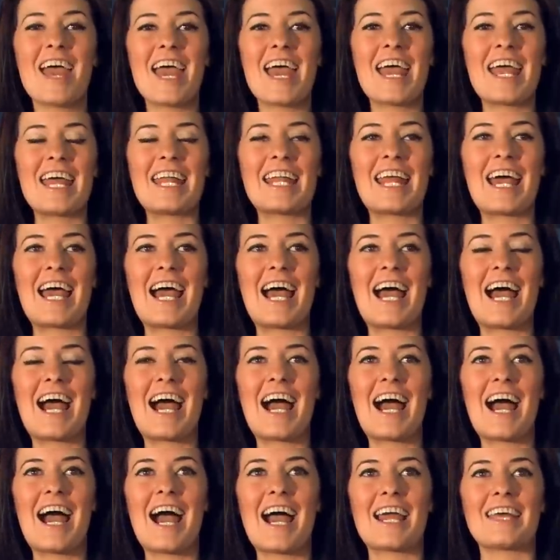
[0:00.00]
then
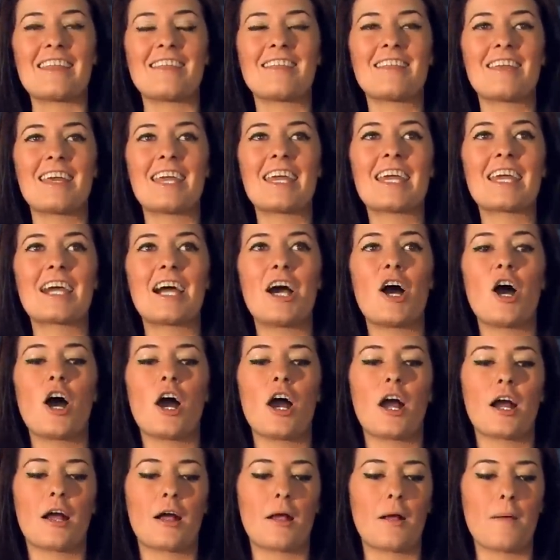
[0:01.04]
I think
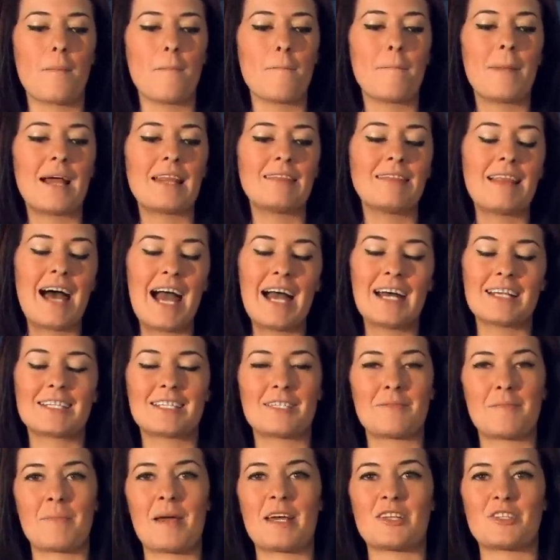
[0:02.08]
our my
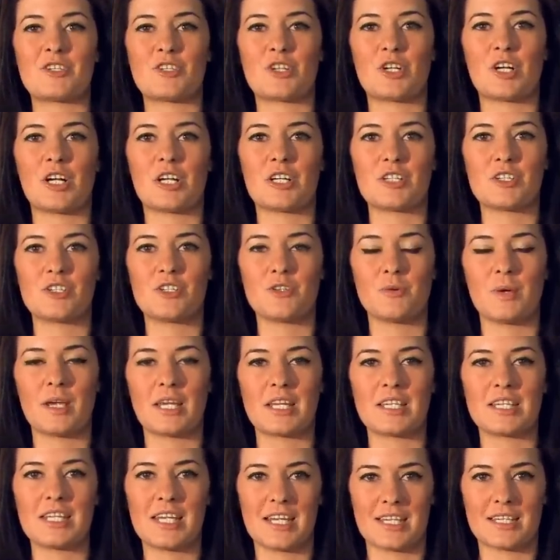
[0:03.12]
last semester
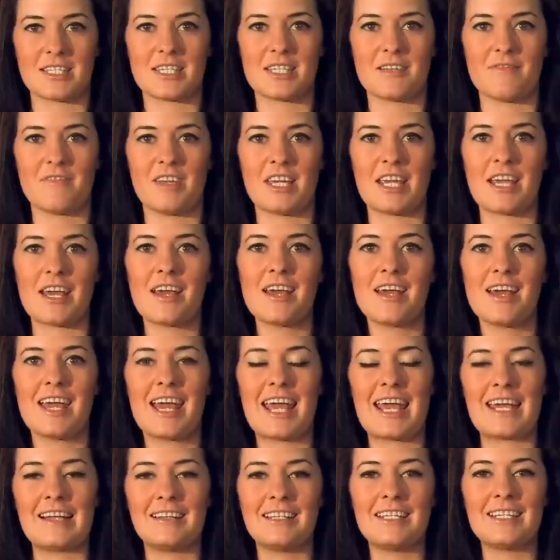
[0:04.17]
doing TSTV
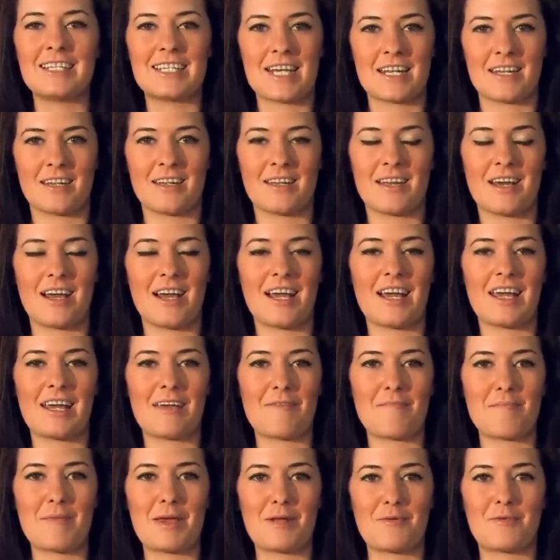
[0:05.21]
Haley, Denny, and
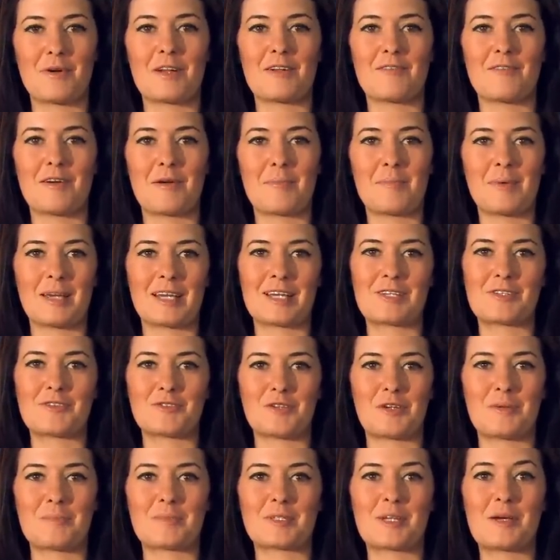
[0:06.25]
I made one of our biggest
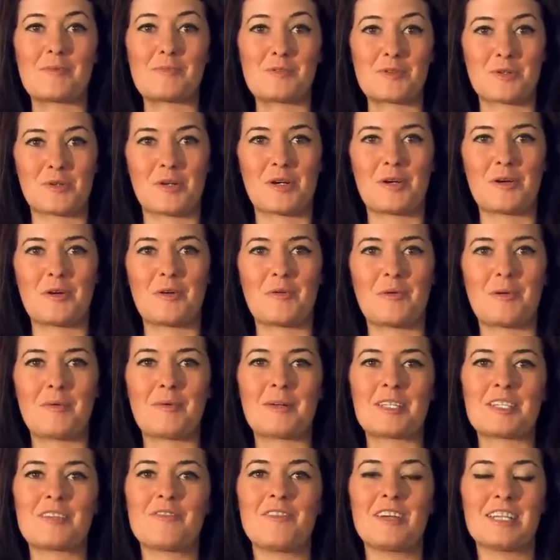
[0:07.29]
dreams come true. We
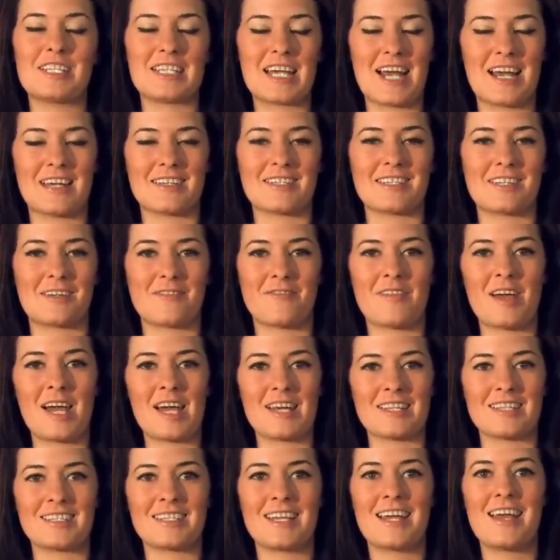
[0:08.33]
went to Fantastic
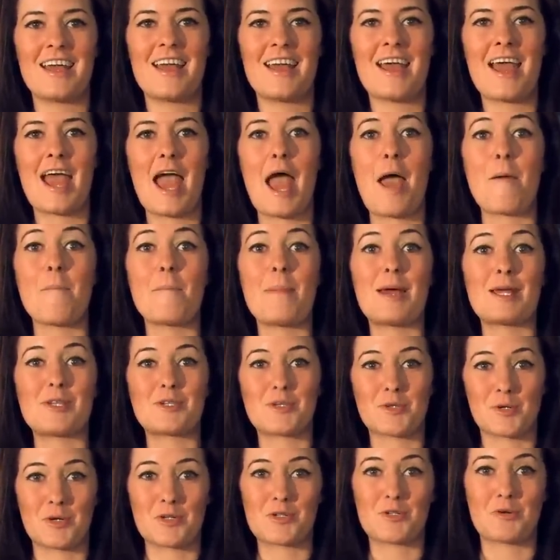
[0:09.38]
Fest and met
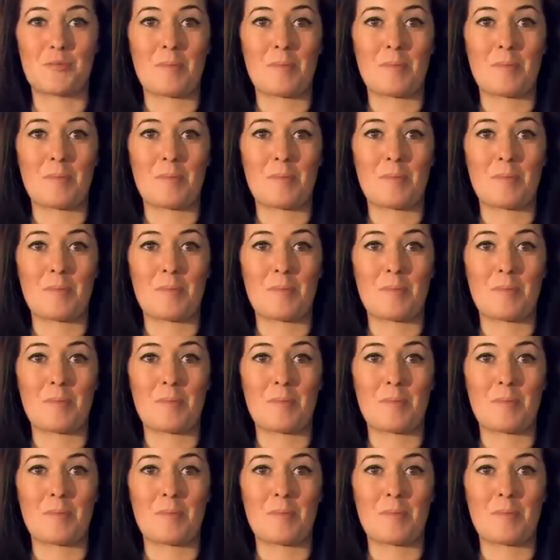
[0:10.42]
George